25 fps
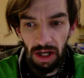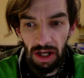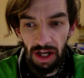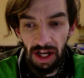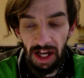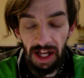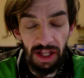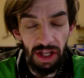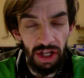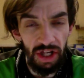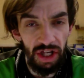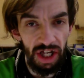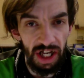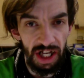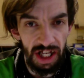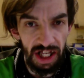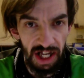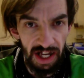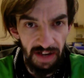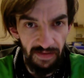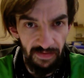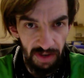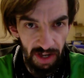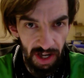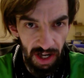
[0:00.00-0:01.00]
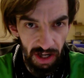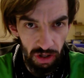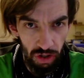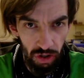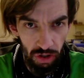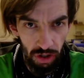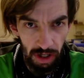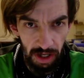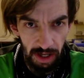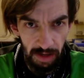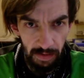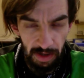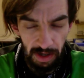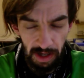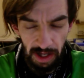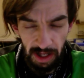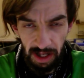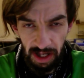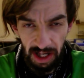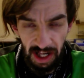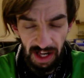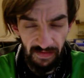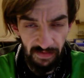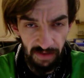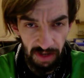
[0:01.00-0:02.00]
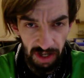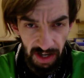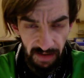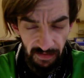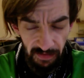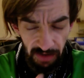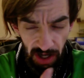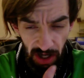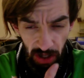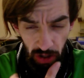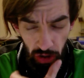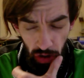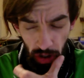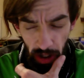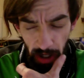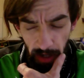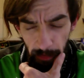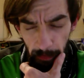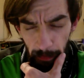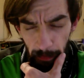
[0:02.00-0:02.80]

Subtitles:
16th century, in the 17th century.